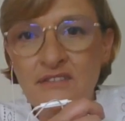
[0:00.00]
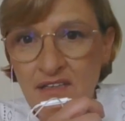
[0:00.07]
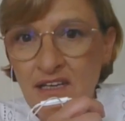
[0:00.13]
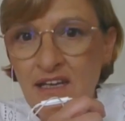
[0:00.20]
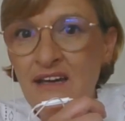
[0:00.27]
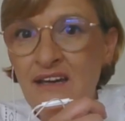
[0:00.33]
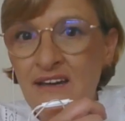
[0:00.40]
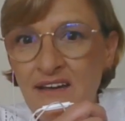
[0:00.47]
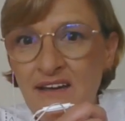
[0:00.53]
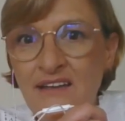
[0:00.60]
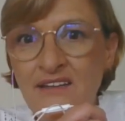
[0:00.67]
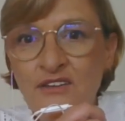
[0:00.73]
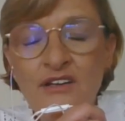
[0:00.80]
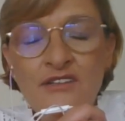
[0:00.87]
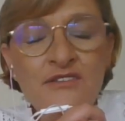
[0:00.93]
yeah,
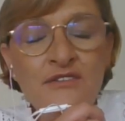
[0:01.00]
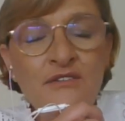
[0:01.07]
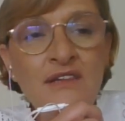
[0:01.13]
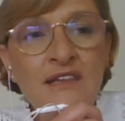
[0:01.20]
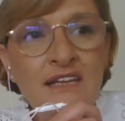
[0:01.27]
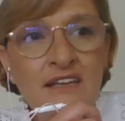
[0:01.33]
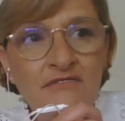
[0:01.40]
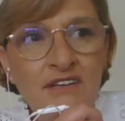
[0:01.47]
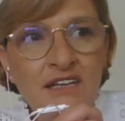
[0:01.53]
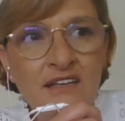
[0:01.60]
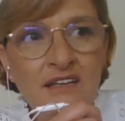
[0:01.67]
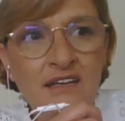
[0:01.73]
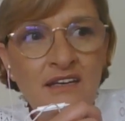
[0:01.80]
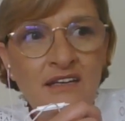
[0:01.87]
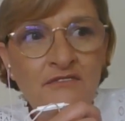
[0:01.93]
and also living
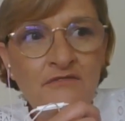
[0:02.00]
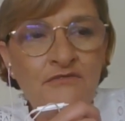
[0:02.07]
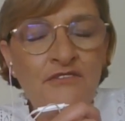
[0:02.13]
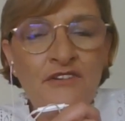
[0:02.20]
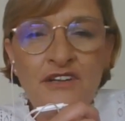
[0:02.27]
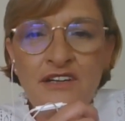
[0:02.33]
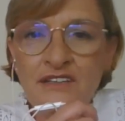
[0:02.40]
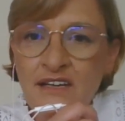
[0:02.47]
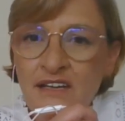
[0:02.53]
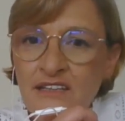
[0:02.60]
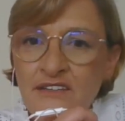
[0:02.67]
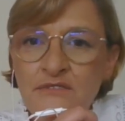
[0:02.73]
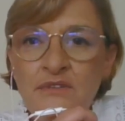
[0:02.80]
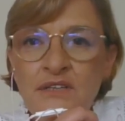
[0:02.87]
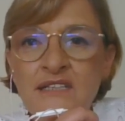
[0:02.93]
in foreign
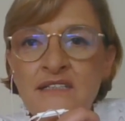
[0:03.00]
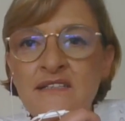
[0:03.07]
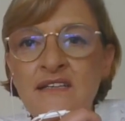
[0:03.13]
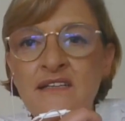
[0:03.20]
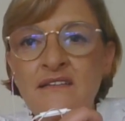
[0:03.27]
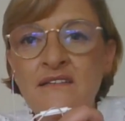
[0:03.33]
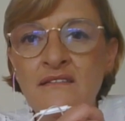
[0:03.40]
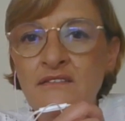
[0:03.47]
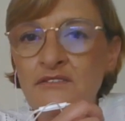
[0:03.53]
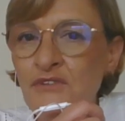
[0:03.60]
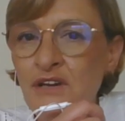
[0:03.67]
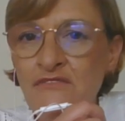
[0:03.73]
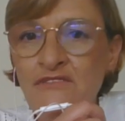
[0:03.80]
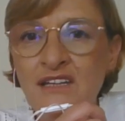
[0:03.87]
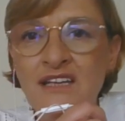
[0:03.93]
countries and
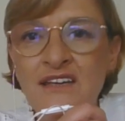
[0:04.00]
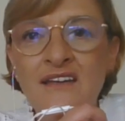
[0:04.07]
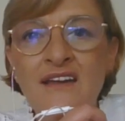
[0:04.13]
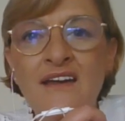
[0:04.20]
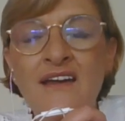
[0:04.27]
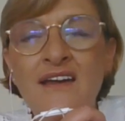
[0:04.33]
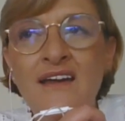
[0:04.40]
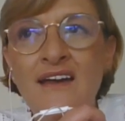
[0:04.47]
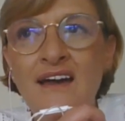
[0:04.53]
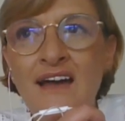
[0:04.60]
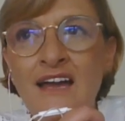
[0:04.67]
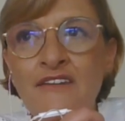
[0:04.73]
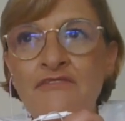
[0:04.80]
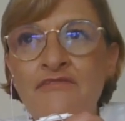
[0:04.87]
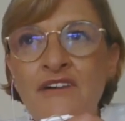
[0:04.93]
traveling,
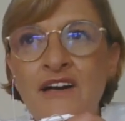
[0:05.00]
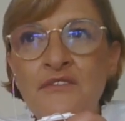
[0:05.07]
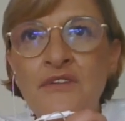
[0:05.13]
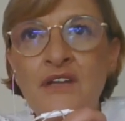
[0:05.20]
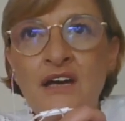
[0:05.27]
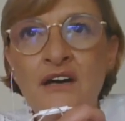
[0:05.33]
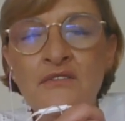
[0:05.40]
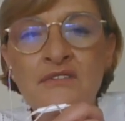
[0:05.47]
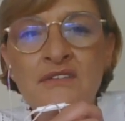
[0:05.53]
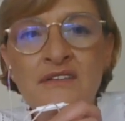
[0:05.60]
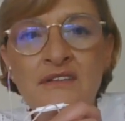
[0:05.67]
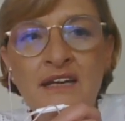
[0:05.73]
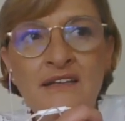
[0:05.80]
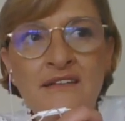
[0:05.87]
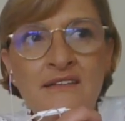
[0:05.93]
I found out
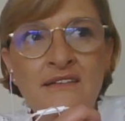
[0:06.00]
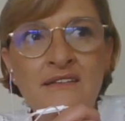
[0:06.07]
that